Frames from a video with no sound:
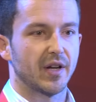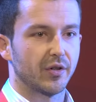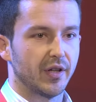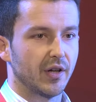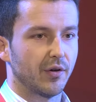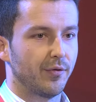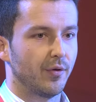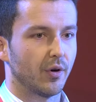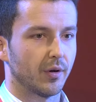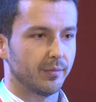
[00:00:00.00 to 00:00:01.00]
are there
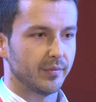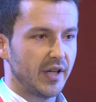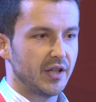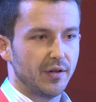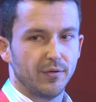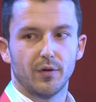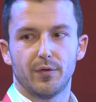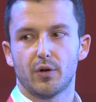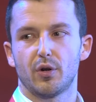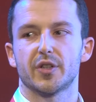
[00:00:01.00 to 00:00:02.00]
for native or
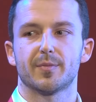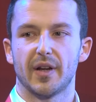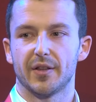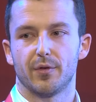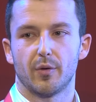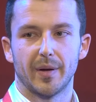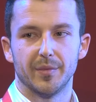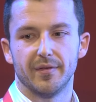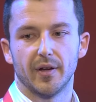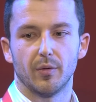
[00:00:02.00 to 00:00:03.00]
for cross-platform app
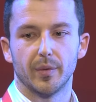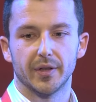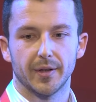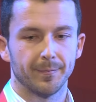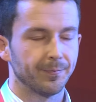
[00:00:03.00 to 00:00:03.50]
development?